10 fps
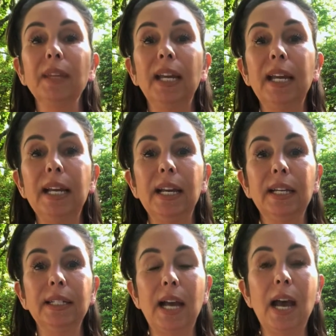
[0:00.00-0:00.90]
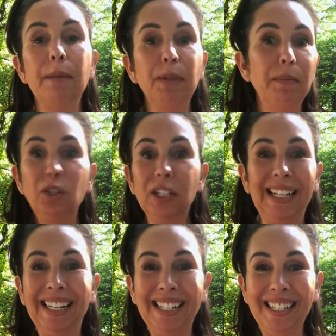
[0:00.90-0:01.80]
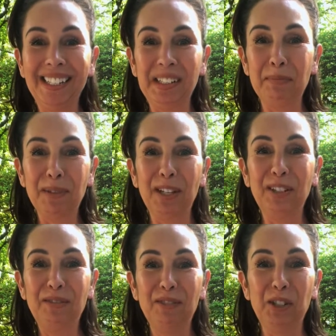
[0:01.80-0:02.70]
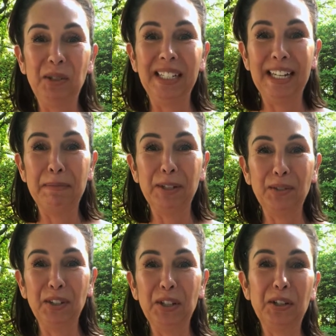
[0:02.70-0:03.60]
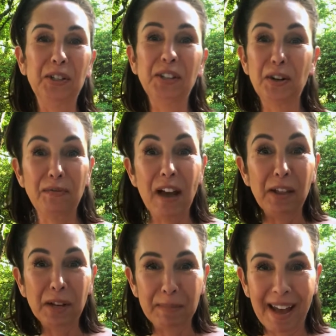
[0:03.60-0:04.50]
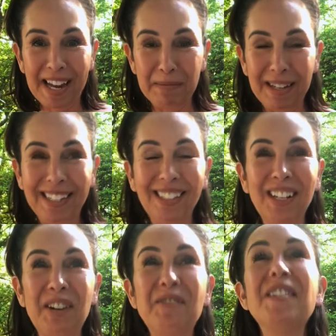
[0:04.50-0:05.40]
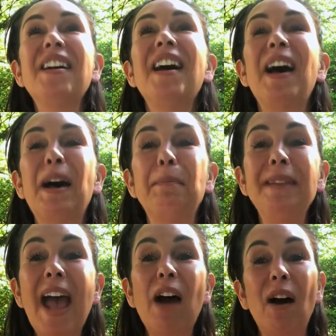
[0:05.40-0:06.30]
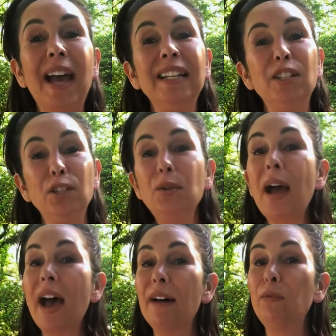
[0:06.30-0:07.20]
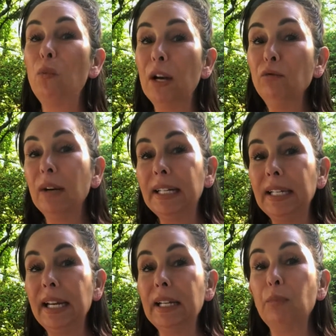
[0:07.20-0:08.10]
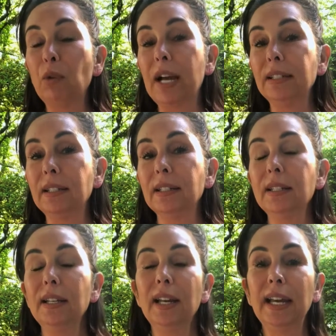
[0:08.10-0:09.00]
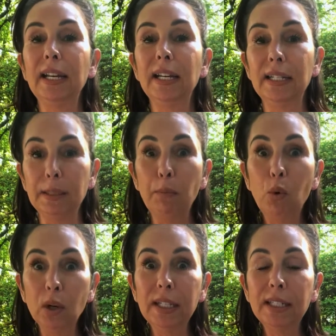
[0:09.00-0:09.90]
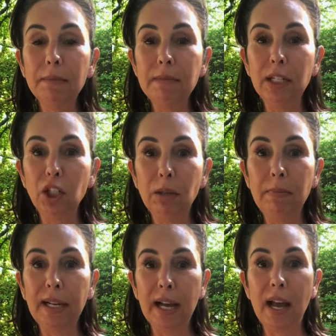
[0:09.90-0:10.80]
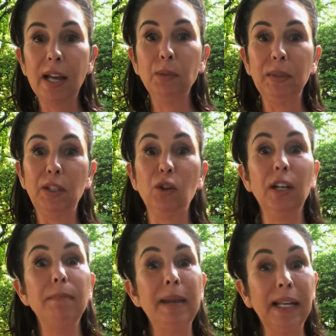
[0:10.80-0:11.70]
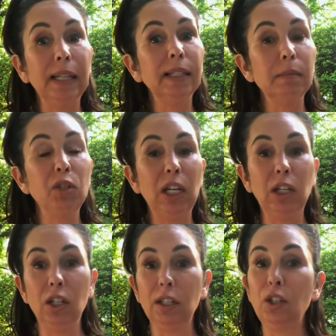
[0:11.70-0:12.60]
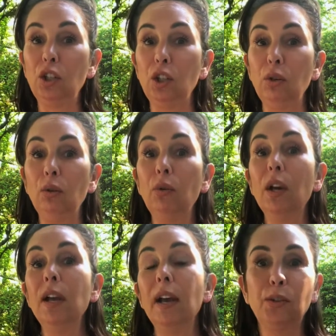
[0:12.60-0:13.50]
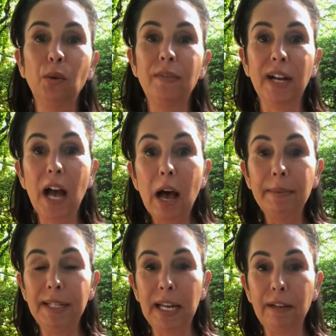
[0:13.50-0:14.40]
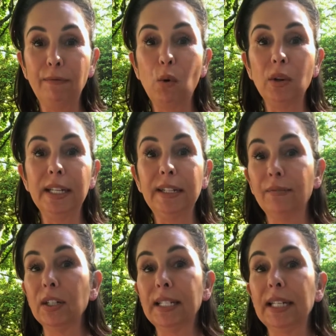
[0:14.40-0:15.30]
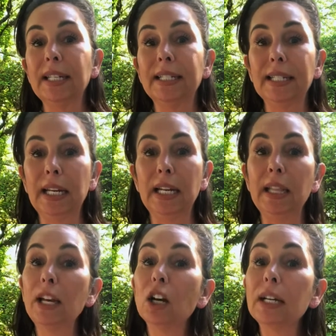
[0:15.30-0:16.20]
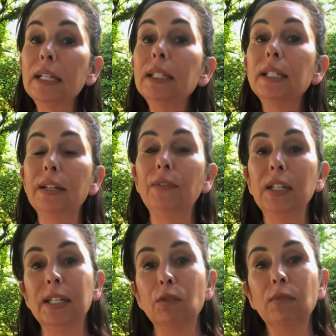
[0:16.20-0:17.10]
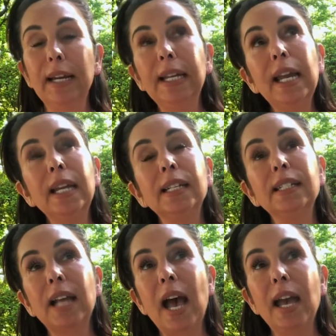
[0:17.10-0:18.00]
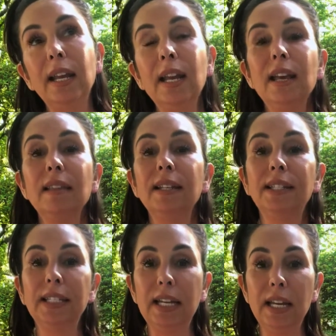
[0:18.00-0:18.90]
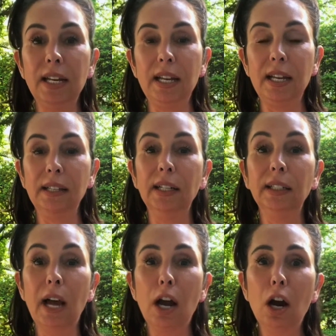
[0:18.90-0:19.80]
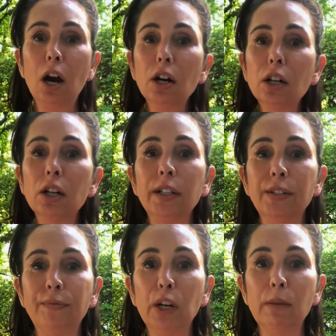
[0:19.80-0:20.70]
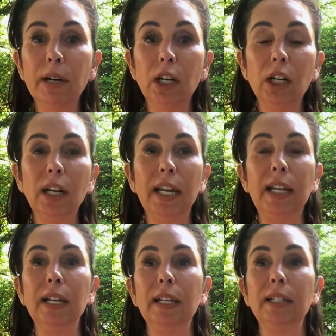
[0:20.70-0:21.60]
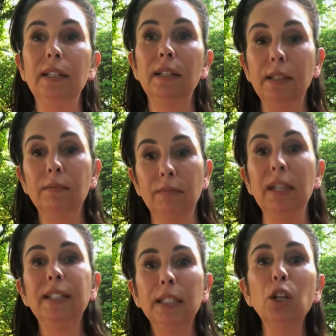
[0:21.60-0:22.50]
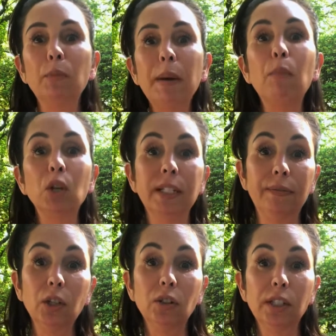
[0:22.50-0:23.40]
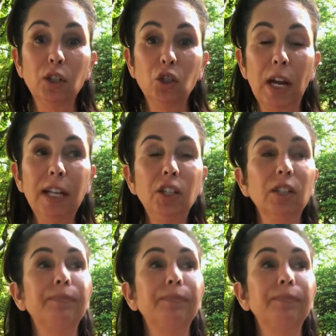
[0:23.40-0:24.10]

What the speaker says: And so I'm just going to get into some good juicy numbers for you girls that are following behind me. So now I do have one radiated breast, and it's important to mention because we started making some changes to sort of accommodate for the difference in the skin, and there is a difference. The radiated side, the skin is a lot harder, it's firmer, and it's a little bit more difficult to stretch.